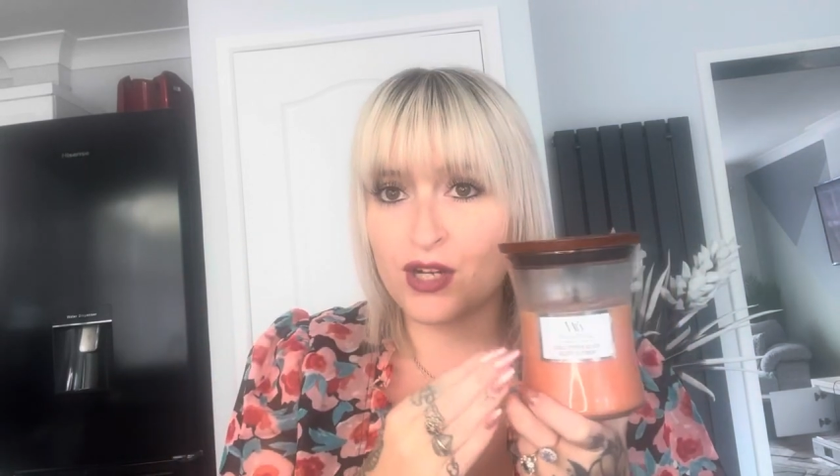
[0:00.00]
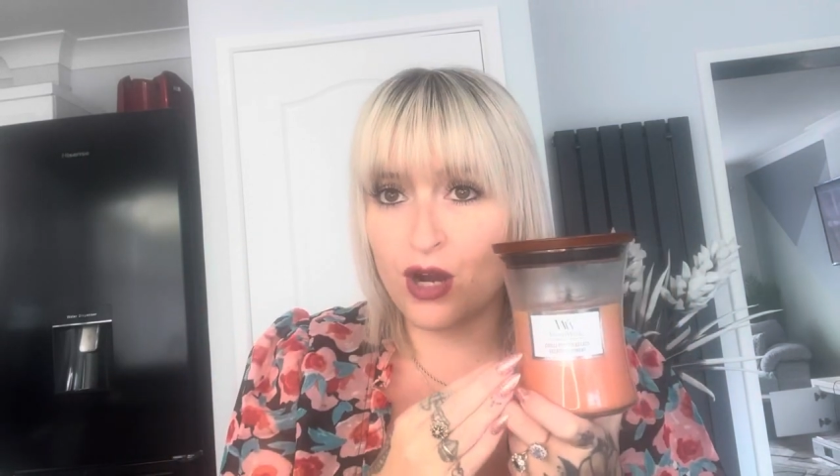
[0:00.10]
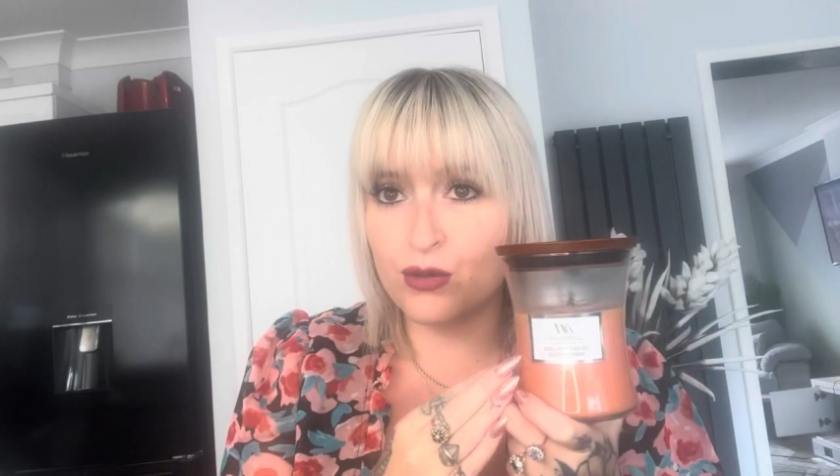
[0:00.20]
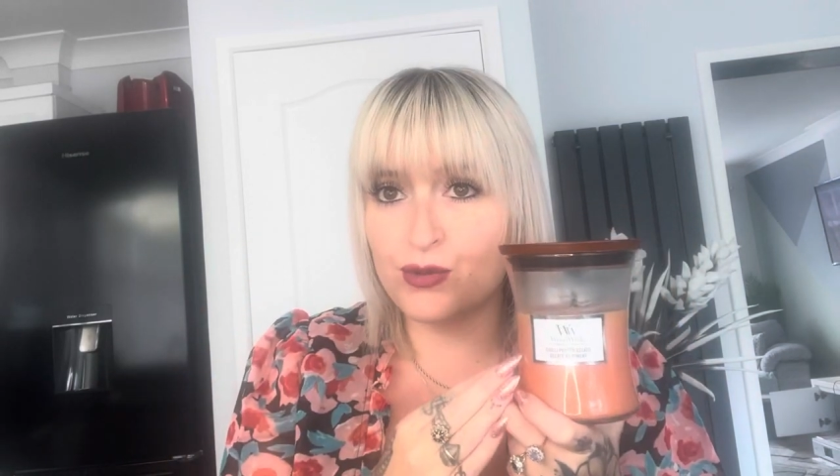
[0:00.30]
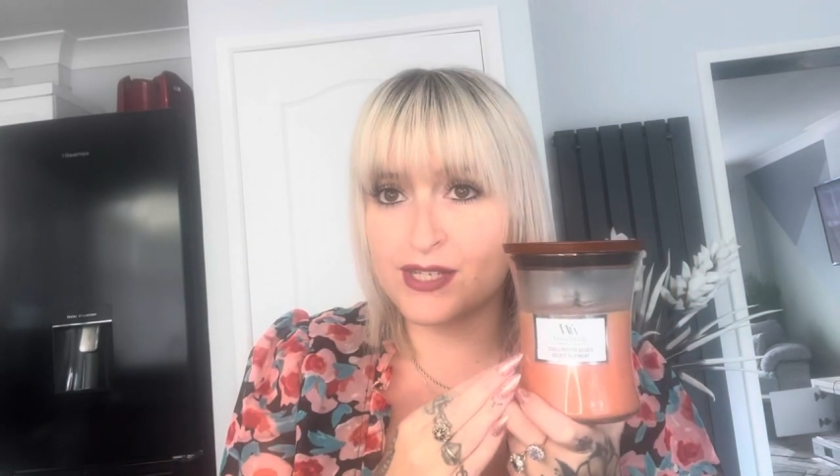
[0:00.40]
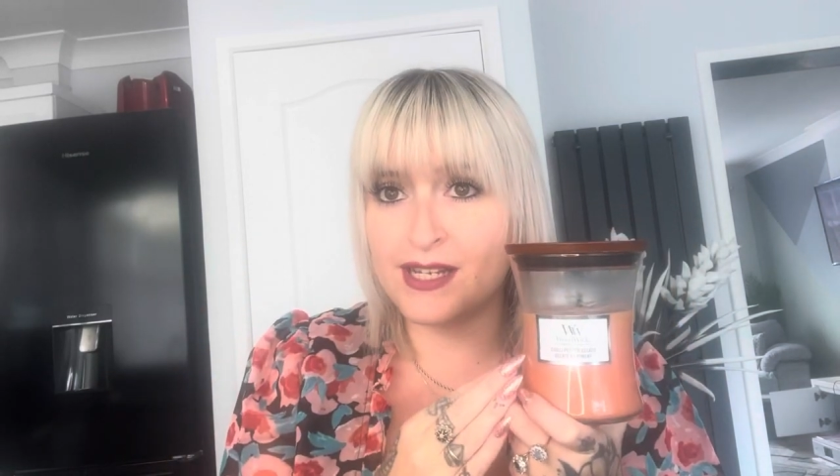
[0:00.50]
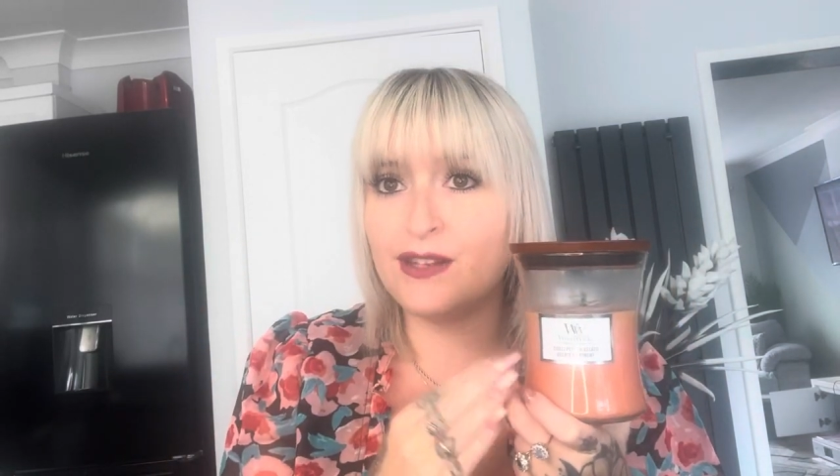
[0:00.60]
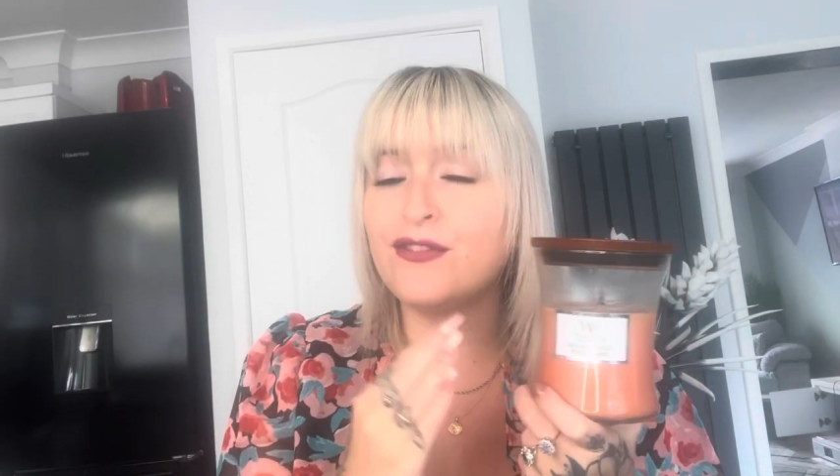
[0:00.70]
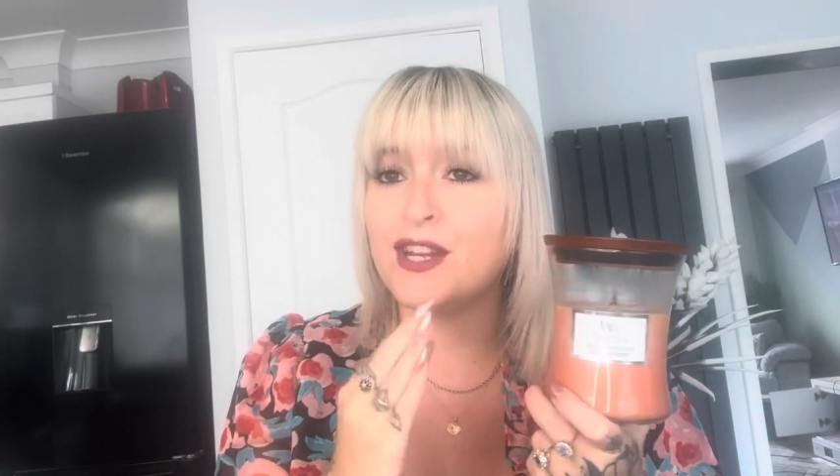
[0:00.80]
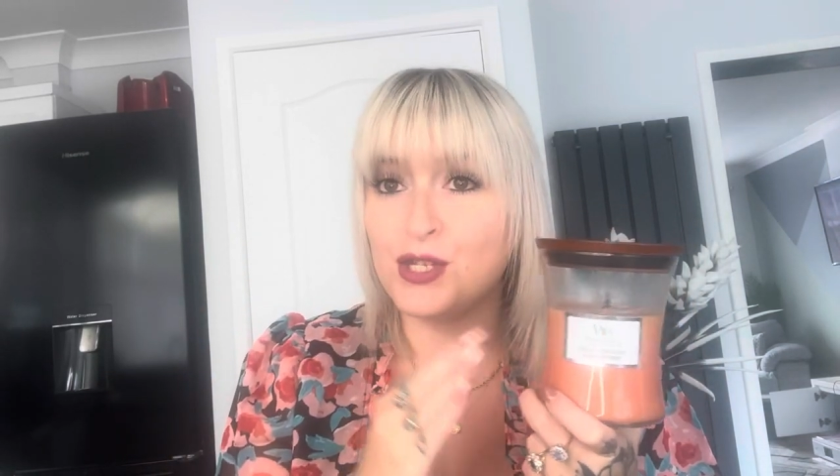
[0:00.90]
cold
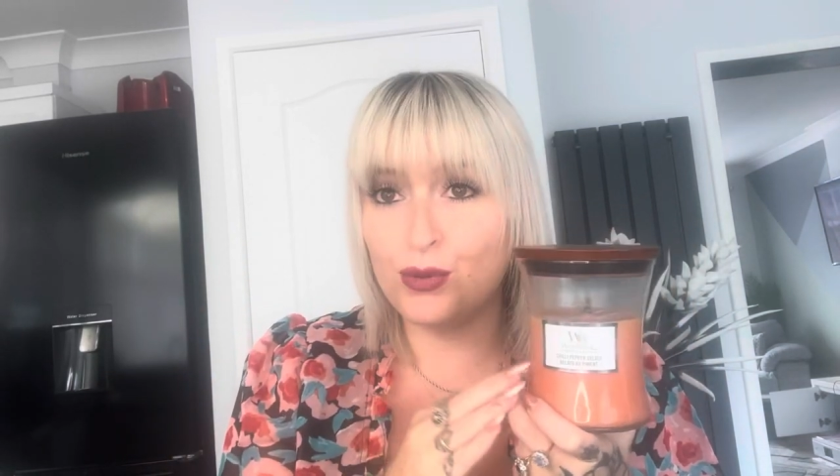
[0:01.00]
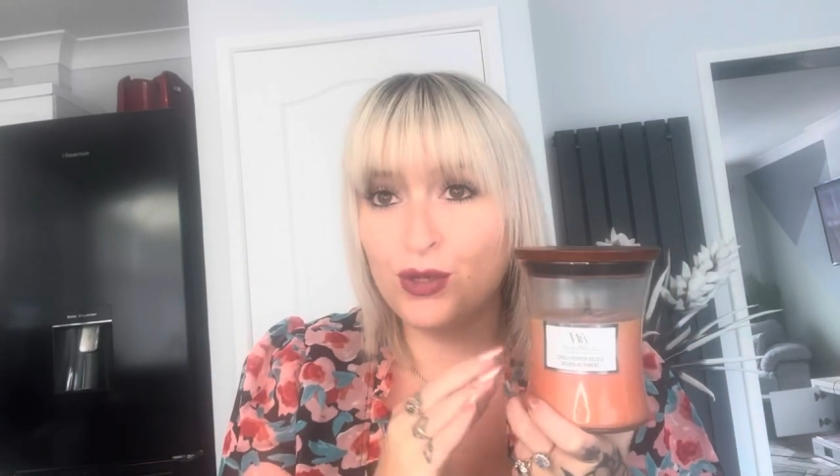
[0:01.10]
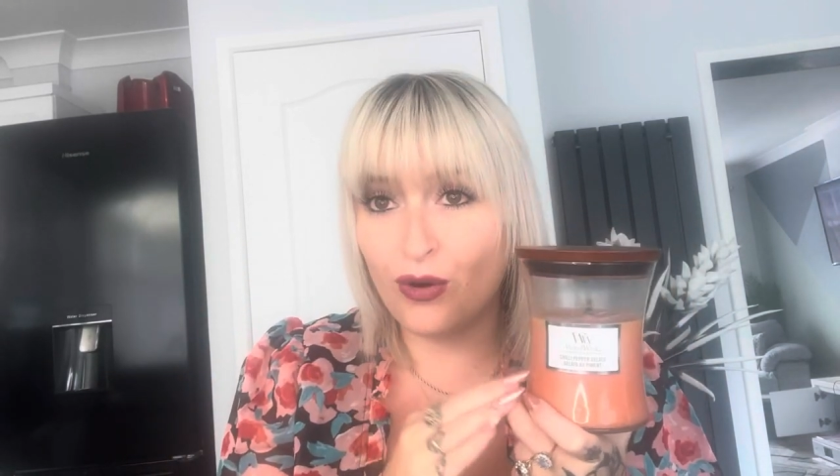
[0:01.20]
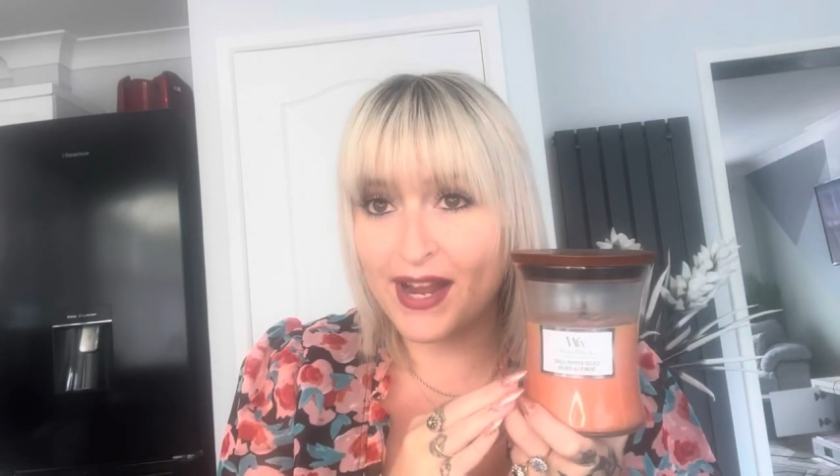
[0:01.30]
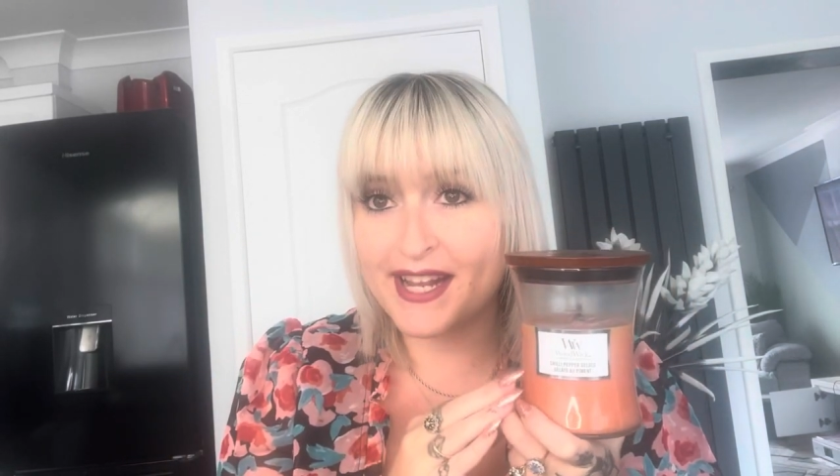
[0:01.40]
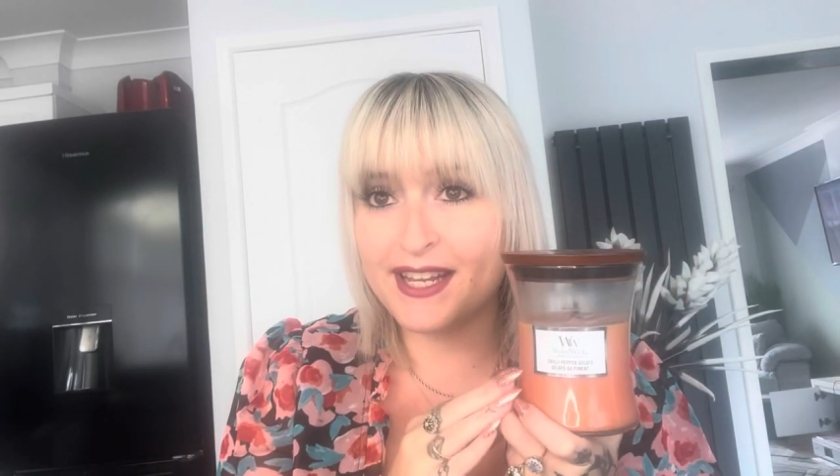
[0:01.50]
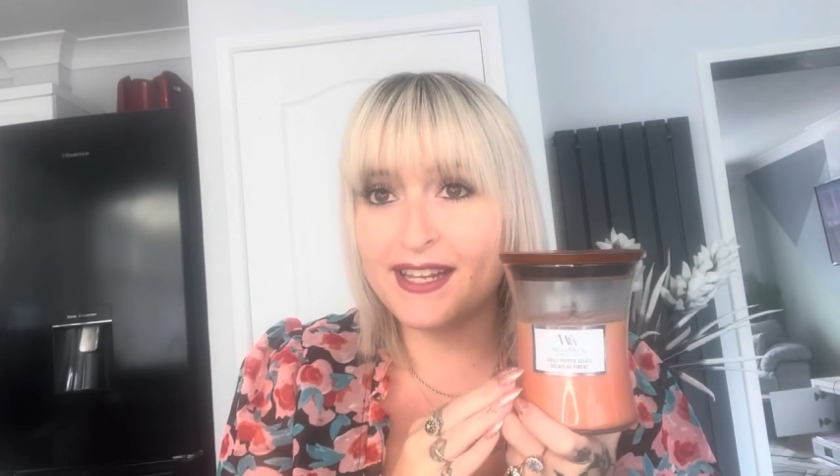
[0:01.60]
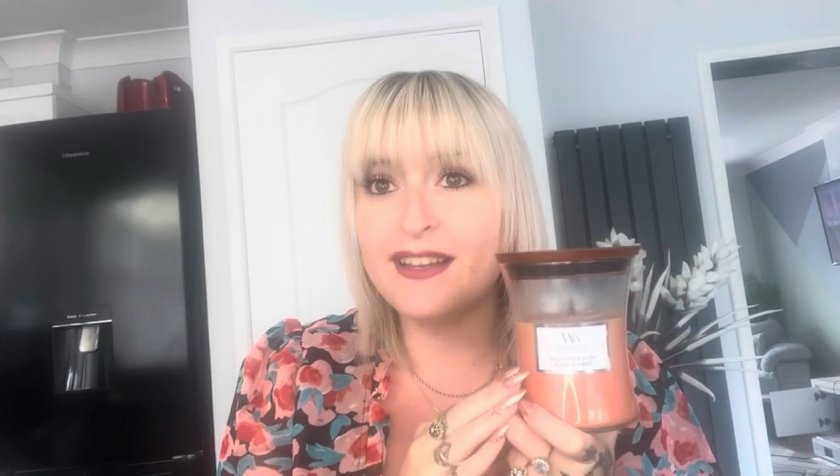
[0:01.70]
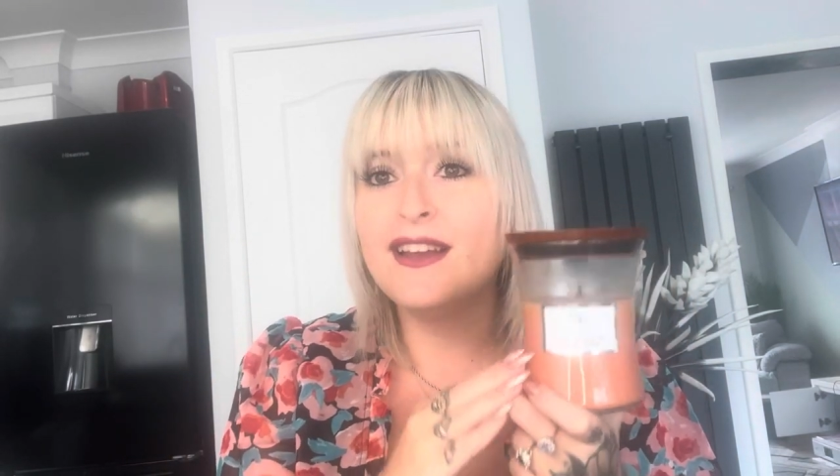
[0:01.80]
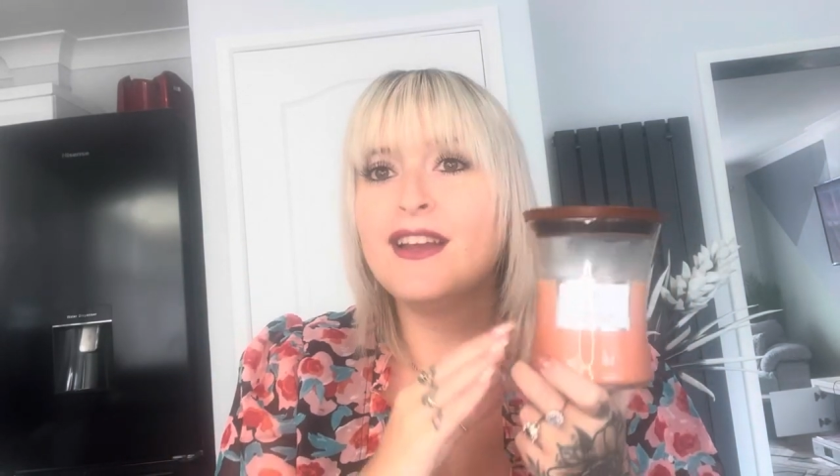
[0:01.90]
sniff and you like
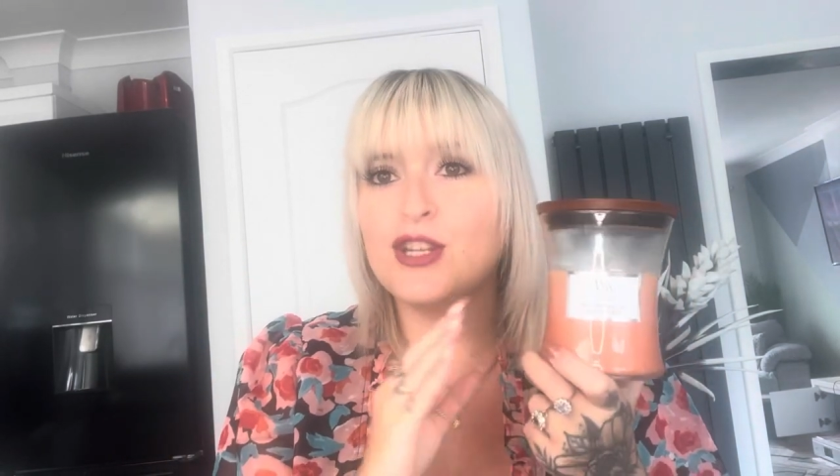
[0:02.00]
it,